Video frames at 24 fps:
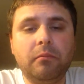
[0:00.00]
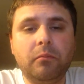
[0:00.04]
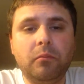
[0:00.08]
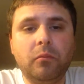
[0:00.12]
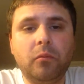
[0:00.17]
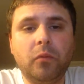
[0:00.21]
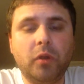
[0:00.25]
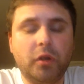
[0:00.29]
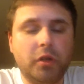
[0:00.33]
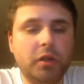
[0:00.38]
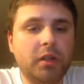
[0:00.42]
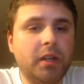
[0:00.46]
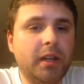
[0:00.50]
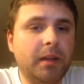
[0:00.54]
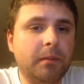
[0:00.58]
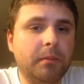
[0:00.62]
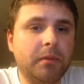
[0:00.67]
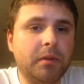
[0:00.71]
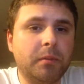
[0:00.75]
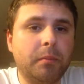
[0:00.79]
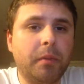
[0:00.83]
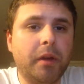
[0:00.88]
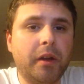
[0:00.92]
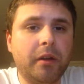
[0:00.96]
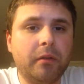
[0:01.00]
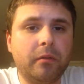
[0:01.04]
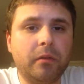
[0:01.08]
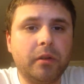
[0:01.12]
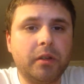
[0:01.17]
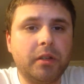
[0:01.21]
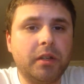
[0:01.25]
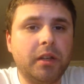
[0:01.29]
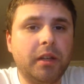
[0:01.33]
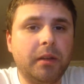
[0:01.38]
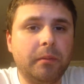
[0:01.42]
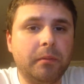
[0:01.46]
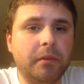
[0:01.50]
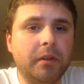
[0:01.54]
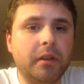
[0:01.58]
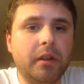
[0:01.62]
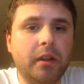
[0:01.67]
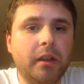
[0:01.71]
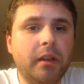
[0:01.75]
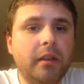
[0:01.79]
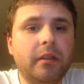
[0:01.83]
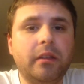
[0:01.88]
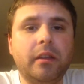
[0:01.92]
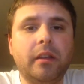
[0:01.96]
which team is better, which team
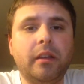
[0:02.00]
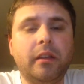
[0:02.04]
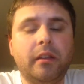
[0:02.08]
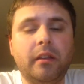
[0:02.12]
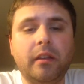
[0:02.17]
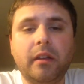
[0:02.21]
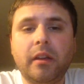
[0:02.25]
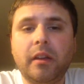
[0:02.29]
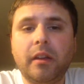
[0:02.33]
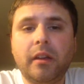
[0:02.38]
isn't,